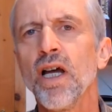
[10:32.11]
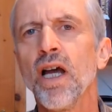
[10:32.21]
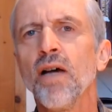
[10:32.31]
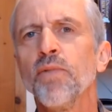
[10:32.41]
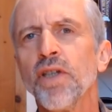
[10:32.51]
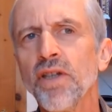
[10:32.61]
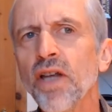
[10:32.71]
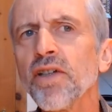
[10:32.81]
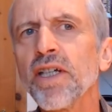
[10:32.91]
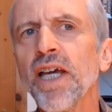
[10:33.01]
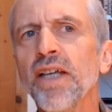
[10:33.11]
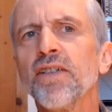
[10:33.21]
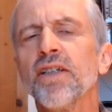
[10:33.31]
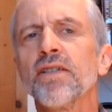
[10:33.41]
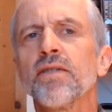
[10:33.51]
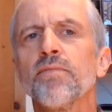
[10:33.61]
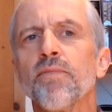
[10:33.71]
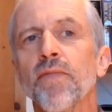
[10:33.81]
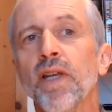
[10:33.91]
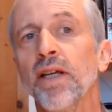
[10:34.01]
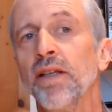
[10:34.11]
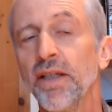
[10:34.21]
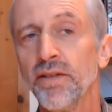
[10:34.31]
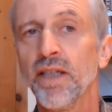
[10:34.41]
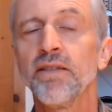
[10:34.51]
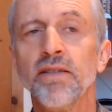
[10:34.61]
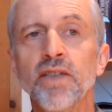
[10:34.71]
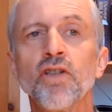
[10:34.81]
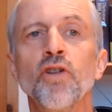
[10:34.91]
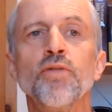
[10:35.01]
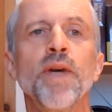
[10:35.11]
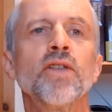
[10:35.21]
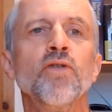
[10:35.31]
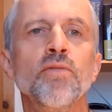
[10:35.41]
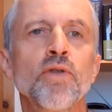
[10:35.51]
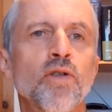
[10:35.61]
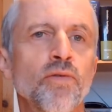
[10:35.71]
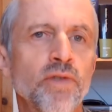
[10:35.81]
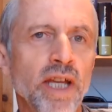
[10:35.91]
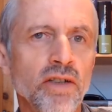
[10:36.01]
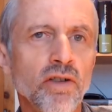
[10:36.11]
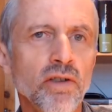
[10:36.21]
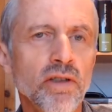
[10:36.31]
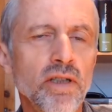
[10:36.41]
But in other cases, and this goes back to the book of Daniel,